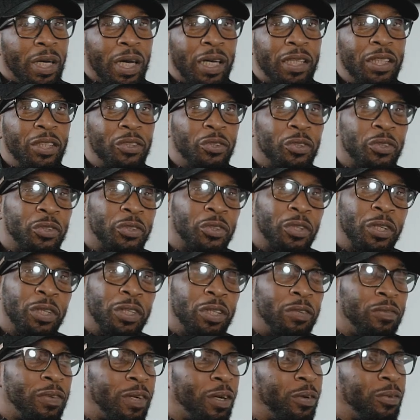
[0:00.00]
And it just
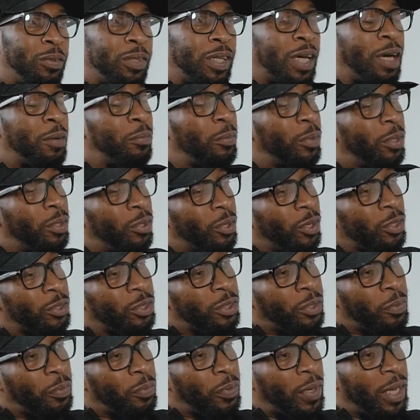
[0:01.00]
turned it round. And we
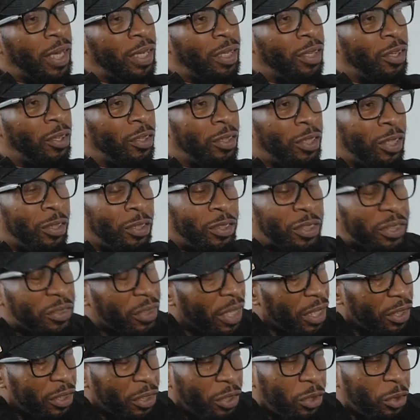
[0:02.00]
lost the fight on a
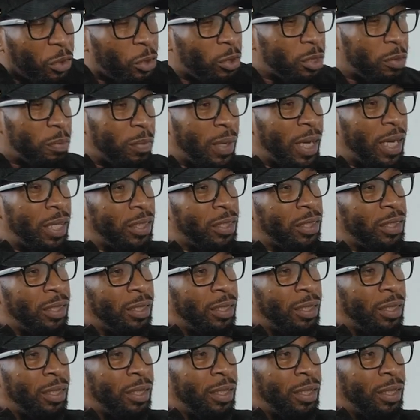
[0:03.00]
bedclothes
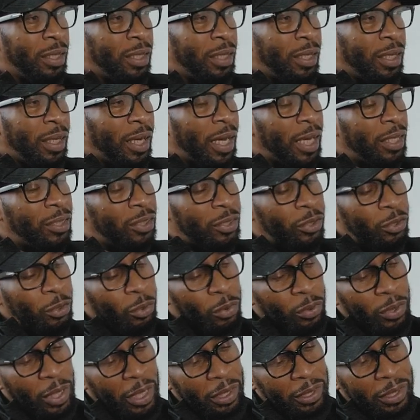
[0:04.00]
margin. And you
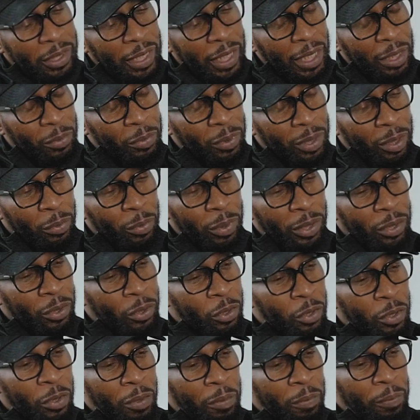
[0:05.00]
know, that day when I went
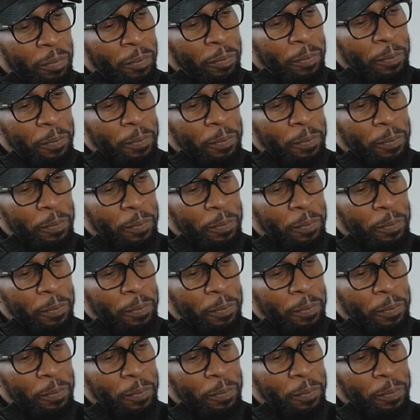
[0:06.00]
home,